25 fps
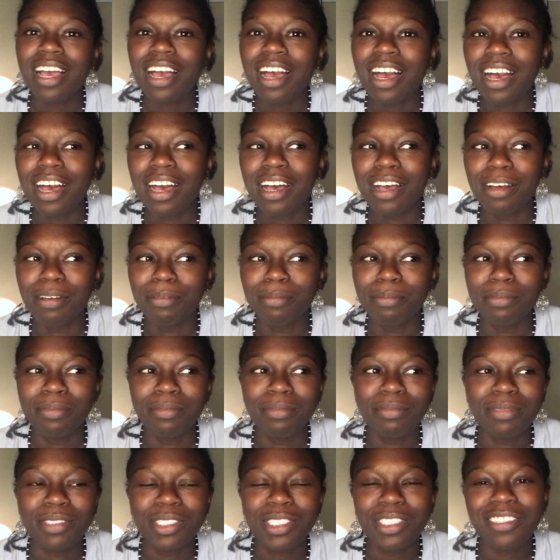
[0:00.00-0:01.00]

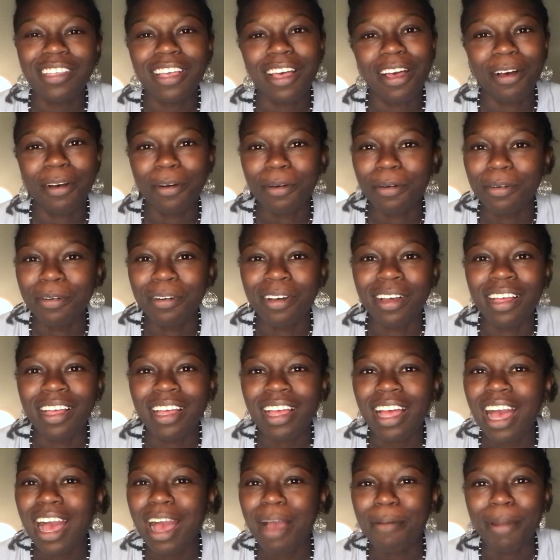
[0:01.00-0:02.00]
Um, so
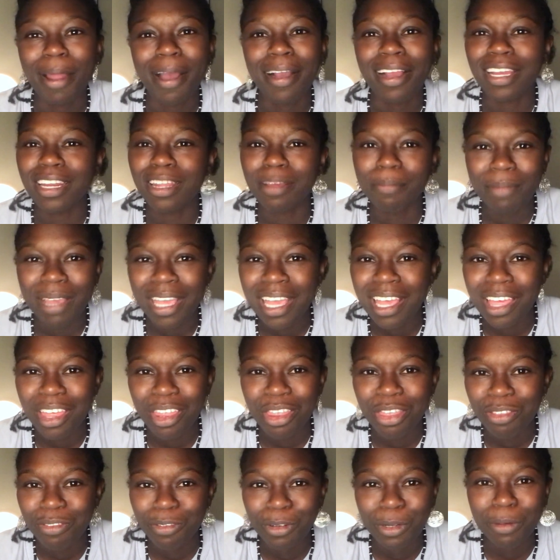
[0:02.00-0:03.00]
I'm not going to make it
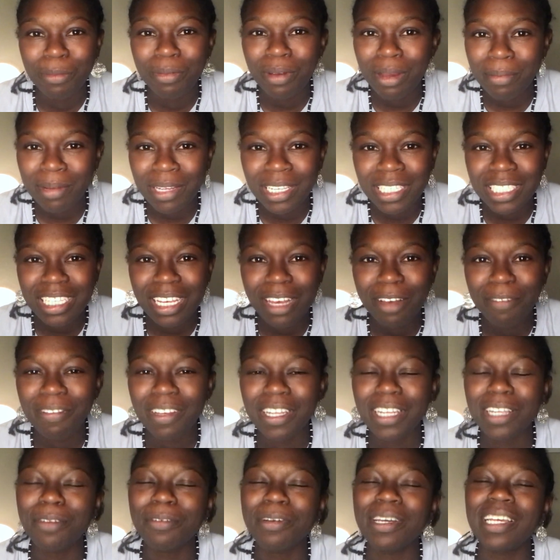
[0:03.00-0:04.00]
through by myself
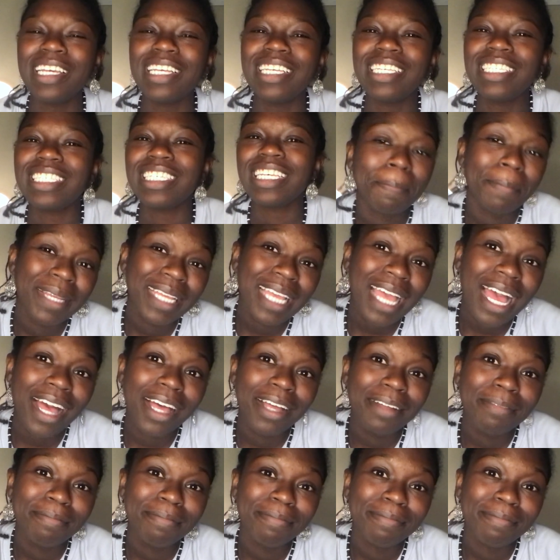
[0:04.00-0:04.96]
anyways. But yeah,